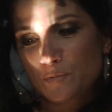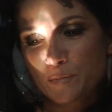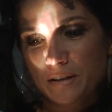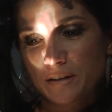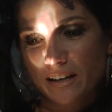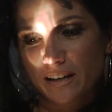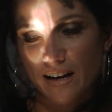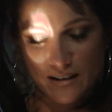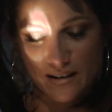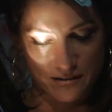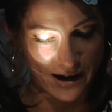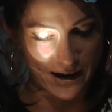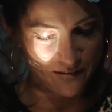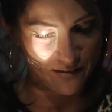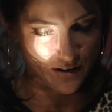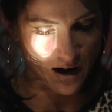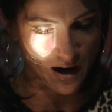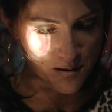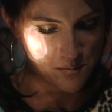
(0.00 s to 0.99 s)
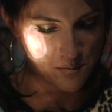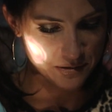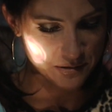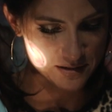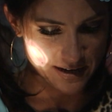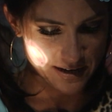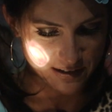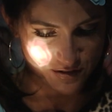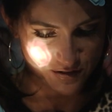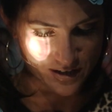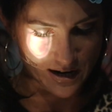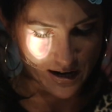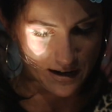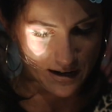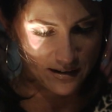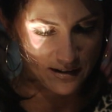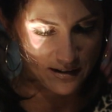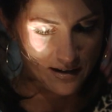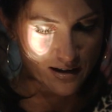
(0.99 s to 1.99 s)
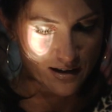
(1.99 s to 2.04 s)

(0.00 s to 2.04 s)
would be like, I don't have a compass, hashtag.